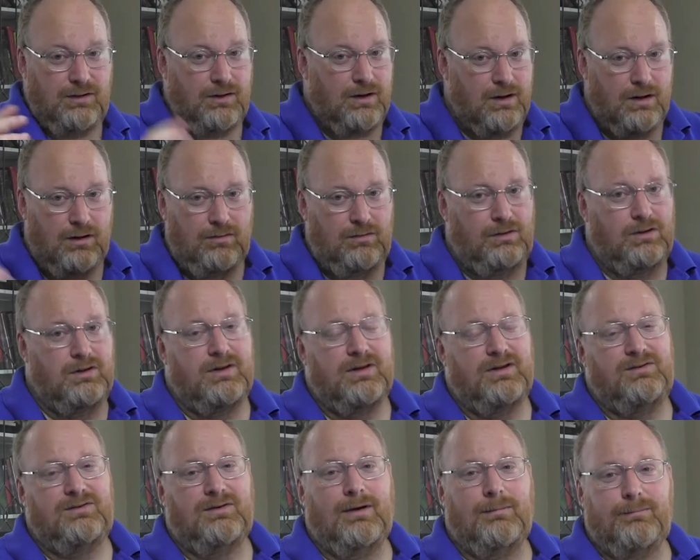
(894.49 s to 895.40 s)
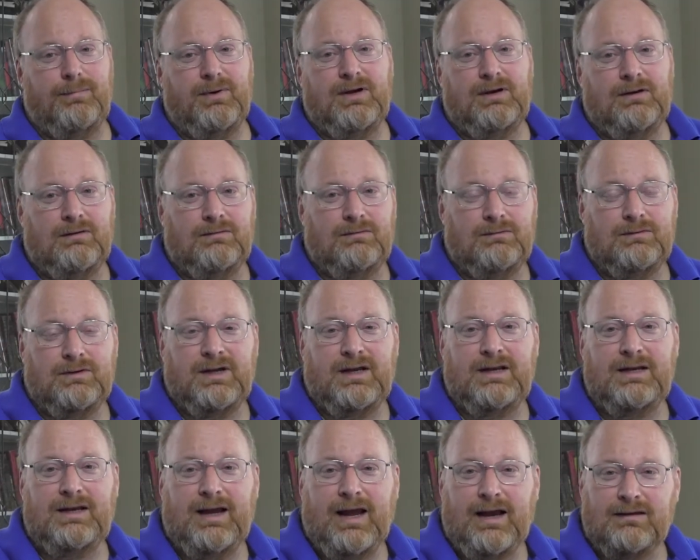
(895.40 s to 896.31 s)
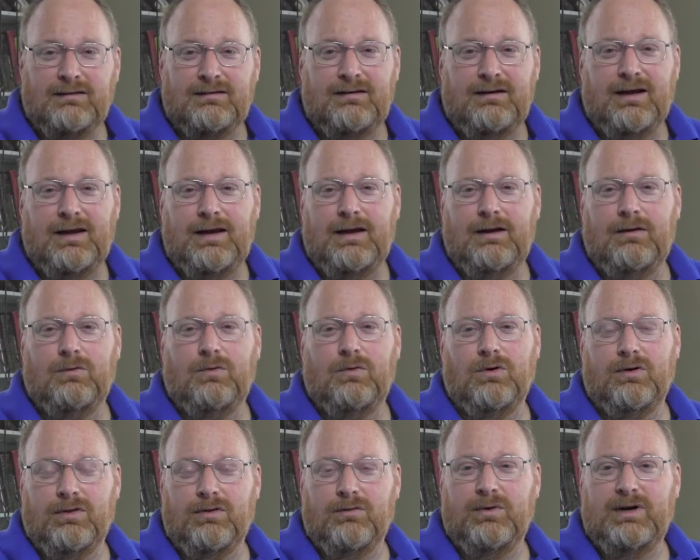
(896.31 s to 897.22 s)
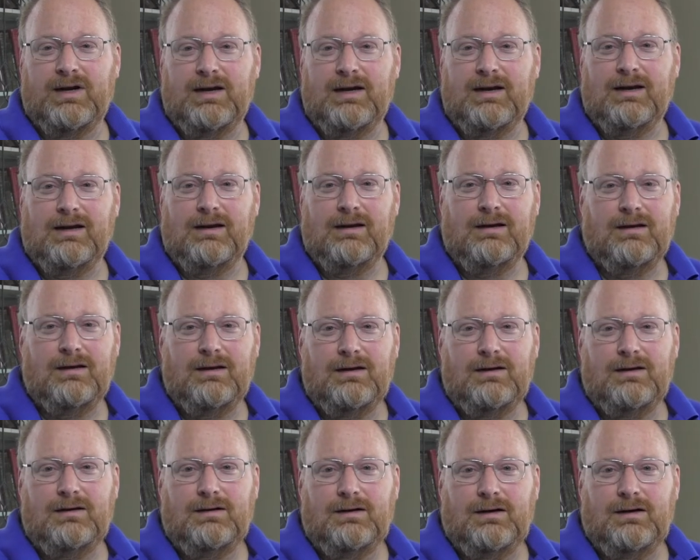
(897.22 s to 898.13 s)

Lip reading: And you can go look this up in EXNA or 3D